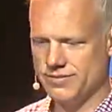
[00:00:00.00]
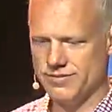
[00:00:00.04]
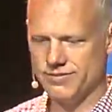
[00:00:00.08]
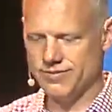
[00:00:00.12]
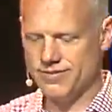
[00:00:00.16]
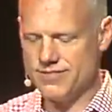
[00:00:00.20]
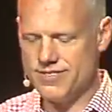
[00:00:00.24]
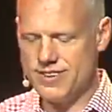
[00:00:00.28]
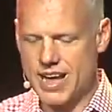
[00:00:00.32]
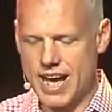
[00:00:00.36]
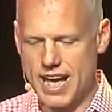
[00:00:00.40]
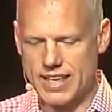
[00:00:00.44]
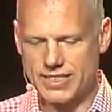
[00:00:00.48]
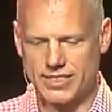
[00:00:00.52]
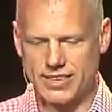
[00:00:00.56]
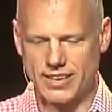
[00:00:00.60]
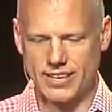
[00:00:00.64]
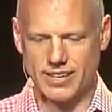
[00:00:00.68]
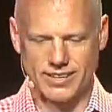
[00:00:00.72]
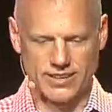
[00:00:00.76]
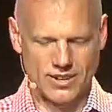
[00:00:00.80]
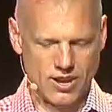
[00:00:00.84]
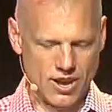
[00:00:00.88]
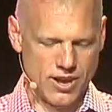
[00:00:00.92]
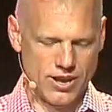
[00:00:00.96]

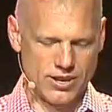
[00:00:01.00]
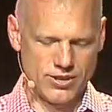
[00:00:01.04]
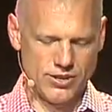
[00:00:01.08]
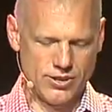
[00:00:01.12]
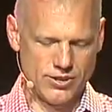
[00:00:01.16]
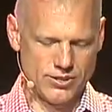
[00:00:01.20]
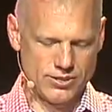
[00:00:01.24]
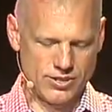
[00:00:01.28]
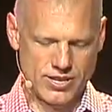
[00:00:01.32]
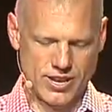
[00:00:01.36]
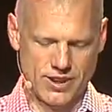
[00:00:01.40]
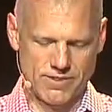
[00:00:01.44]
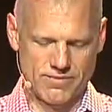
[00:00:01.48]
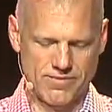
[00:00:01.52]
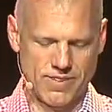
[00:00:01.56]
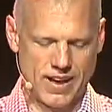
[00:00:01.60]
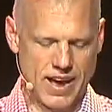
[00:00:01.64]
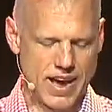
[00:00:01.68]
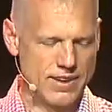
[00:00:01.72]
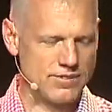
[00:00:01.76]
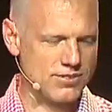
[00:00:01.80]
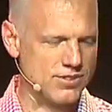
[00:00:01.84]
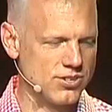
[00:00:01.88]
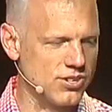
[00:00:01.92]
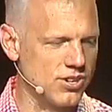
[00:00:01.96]
nothing. All I had to do is say
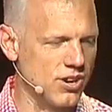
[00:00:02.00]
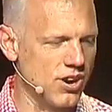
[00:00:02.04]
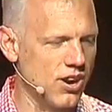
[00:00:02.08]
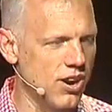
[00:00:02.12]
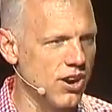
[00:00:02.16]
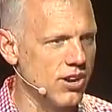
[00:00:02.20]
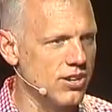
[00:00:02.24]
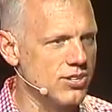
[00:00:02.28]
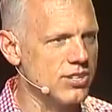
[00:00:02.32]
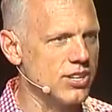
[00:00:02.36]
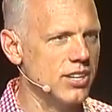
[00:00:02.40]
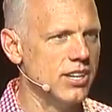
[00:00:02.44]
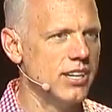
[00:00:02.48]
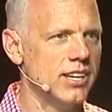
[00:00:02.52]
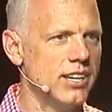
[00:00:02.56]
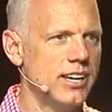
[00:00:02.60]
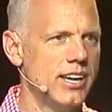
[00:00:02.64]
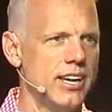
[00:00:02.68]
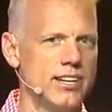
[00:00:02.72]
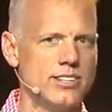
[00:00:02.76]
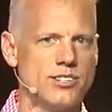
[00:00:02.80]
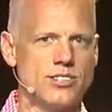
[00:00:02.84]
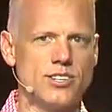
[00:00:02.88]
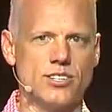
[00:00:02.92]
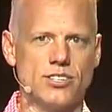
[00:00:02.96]
five stars,
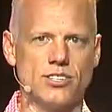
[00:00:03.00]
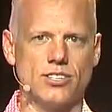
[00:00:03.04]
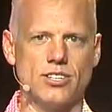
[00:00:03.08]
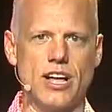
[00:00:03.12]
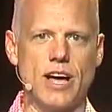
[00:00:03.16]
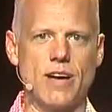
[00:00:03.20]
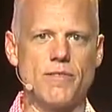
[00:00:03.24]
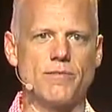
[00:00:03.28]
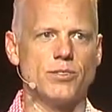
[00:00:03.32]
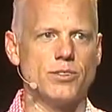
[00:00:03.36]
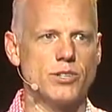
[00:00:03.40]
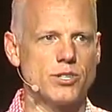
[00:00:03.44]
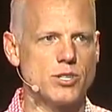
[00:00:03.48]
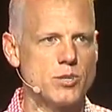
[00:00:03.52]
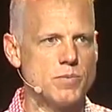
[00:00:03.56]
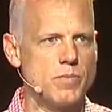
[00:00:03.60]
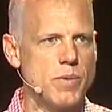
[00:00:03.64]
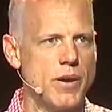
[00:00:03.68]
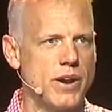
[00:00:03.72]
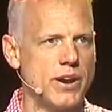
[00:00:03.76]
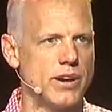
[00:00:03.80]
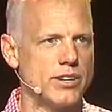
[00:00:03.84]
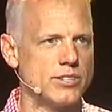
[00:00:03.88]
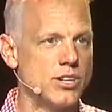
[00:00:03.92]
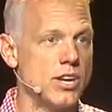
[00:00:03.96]
and it's a delightful
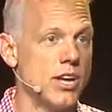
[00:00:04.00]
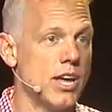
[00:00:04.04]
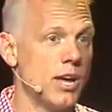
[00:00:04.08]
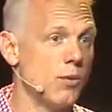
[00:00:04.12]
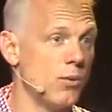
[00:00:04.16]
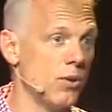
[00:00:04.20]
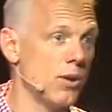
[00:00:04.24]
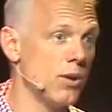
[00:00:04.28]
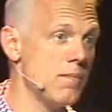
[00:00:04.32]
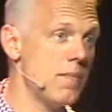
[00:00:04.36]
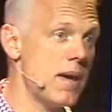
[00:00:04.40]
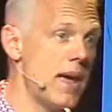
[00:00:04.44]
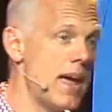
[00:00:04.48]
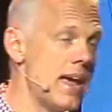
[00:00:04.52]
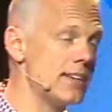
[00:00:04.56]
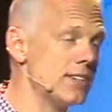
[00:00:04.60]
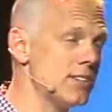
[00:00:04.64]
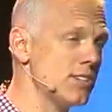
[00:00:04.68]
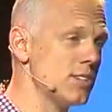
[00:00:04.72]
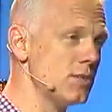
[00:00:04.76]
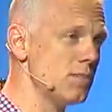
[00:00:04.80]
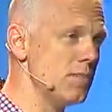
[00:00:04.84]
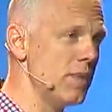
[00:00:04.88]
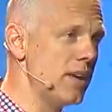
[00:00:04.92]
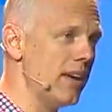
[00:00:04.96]
experience. And what
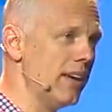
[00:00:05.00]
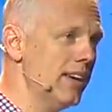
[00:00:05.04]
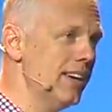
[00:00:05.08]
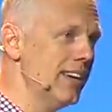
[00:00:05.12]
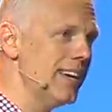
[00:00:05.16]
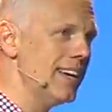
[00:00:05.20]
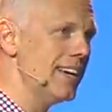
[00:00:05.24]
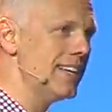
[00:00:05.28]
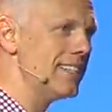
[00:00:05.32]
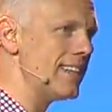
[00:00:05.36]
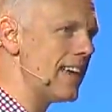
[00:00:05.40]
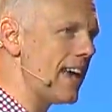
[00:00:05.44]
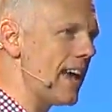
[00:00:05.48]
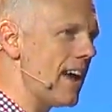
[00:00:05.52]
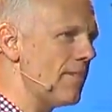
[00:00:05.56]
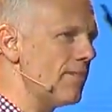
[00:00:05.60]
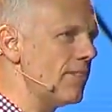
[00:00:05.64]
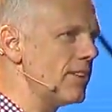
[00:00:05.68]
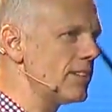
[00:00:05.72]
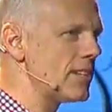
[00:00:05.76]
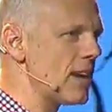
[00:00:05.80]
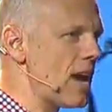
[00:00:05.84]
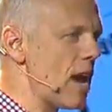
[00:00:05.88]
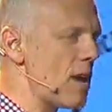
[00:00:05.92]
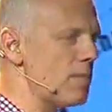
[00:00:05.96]
amazes me is
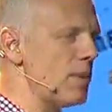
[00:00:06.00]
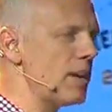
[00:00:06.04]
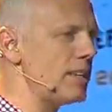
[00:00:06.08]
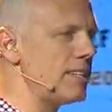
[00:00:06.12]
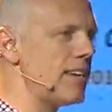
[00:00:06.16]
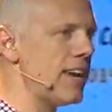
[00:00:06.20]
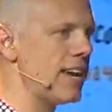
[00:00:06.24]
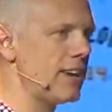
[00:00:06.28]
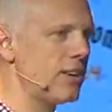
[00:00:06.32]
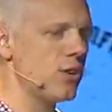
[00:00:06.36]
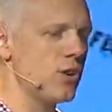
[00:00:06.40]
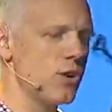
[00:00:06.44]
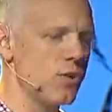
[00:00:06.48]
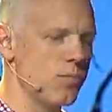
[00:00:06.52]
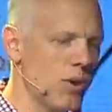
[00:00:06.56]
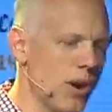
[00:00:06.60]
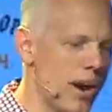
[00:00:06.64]
every time I take Uber,